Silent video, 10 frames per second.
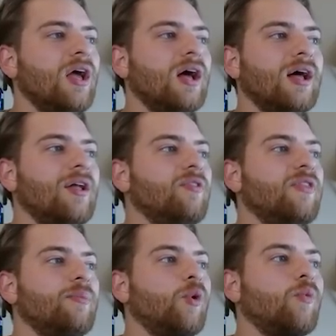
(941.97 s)

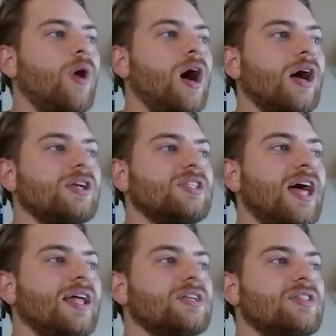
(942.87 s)
the mirage
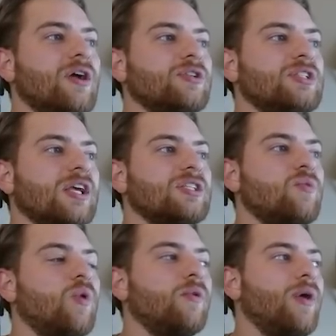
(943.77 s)
that is their
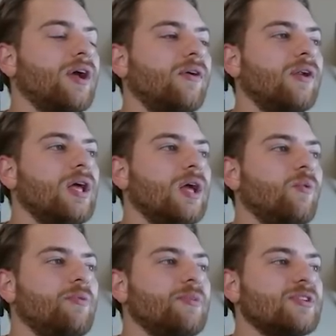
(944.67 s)
6-1 record
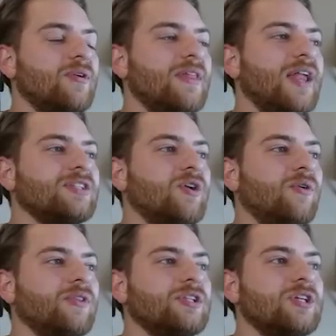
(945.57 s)
with Missouri that it's
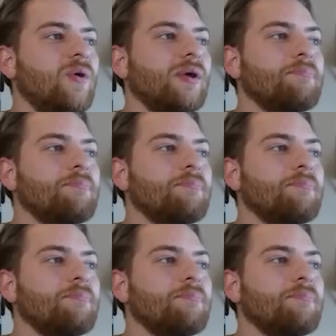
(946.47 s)
currently showing.